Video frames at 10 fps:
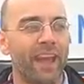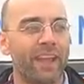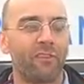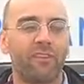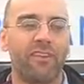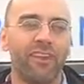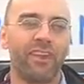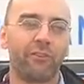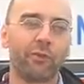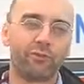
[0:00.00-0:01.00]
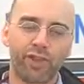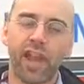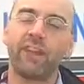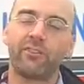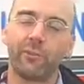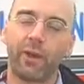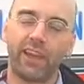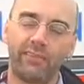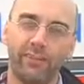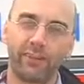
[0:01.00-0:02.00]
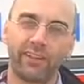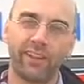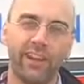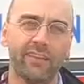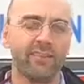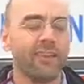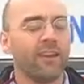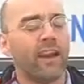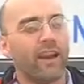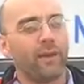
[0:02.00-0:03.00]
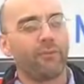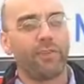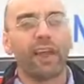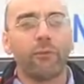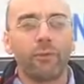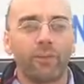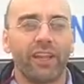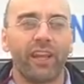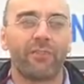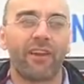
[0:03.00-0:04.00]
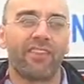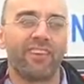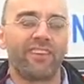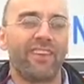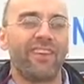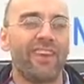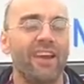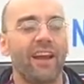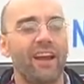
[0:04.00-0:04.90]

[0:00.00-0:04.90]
it's sort of changed the way they've looked at things. So that's been really interesting to see